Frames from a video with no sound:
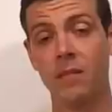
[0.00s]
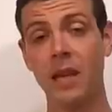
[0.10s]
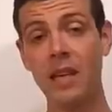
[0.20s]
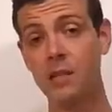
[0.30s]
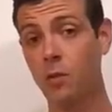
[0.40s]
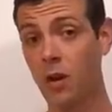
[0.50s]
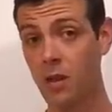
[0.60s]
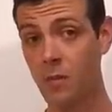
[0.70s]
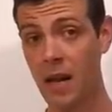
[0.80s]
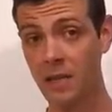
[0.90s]
Each one of
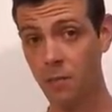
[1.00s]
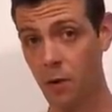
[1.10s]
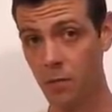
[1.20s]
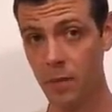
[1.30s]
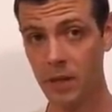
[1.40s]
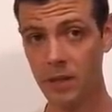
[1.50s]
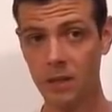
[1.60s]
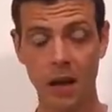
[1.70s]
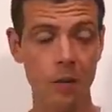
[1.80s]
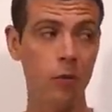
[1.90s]
them has a purpose.
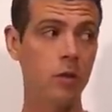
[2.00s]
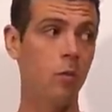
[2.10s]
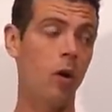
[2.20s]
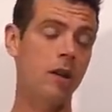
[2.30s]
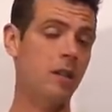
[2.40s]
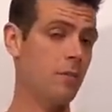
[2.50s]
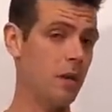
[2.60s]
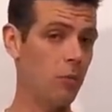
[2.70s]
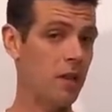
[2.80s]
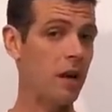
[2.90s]
I wouldn't want to be
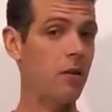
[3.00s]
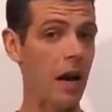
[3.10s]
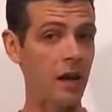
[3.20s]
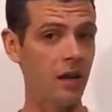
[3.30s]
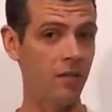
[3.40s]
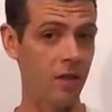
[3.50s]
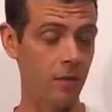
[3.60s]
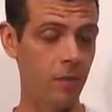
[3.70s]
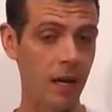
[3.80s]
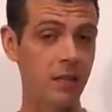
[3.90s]
without any of
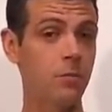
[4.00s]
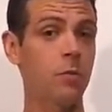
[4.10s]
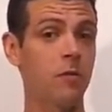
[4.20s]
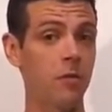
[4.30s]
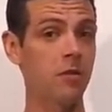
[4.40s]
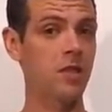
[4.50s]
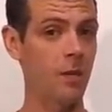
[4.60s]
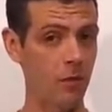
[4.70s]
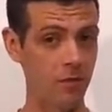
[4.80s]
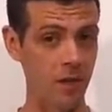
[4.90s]
them. I just prefer
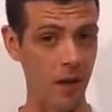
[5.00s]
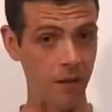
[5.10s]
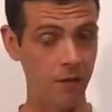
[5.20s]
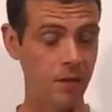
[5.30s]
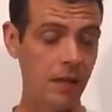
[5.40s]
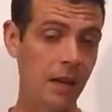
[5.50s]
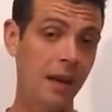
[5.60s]
some over the others.